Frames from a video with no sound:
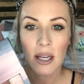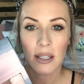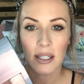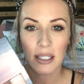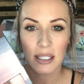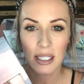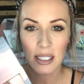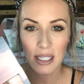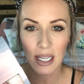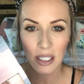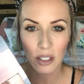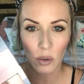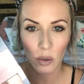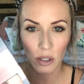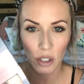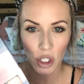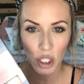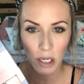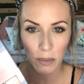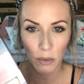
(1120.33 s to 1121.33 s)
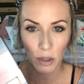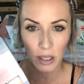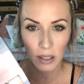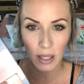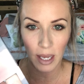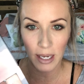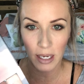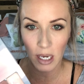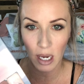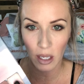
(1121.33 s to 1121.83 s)
This is that sort of shimmery
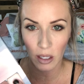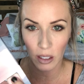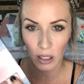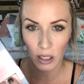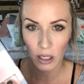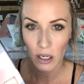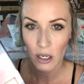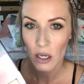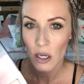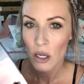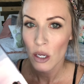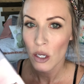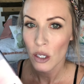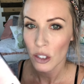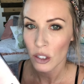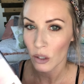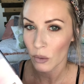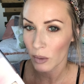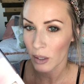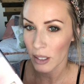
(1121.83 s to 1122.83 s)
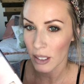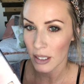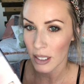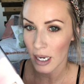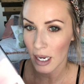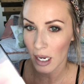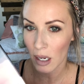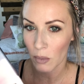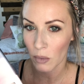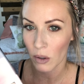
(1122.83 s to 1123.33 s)
light color. So we're gonna
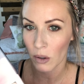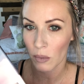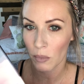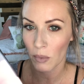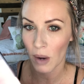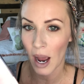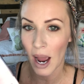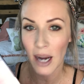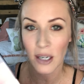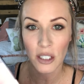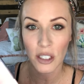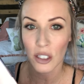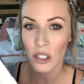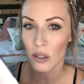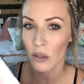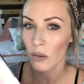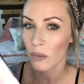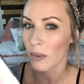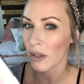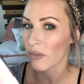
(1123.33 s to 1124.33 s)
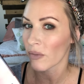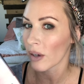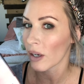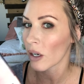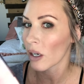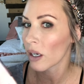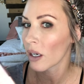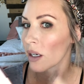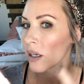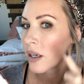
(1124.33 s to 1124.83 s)
take it where I just do it with my
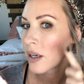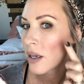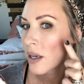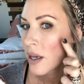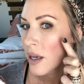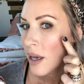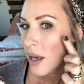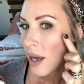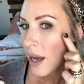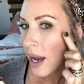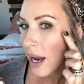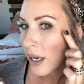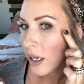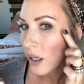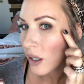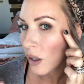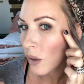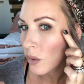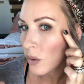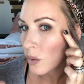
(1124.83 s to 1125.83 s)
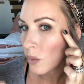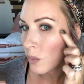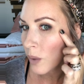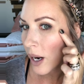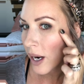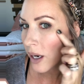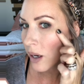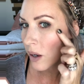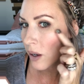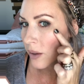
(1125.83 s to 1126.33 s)
finger, and it goes
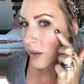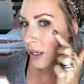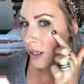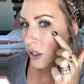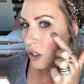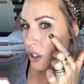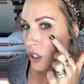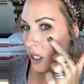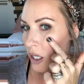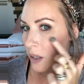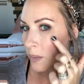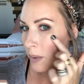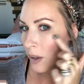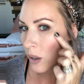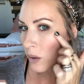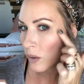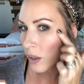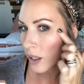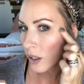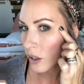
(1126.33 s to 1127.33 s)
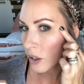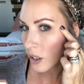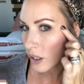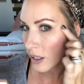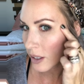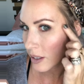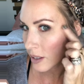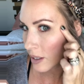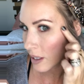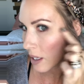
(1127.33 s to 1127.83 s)
right on that cheekbone, and you're gonna
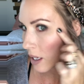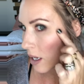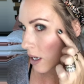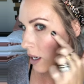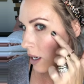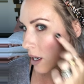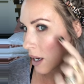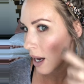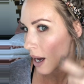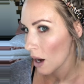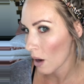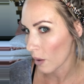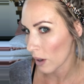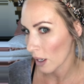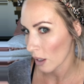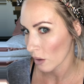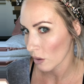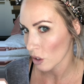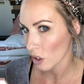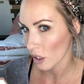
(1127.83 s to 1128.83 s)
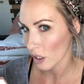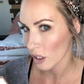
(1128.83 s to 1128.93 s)
see how it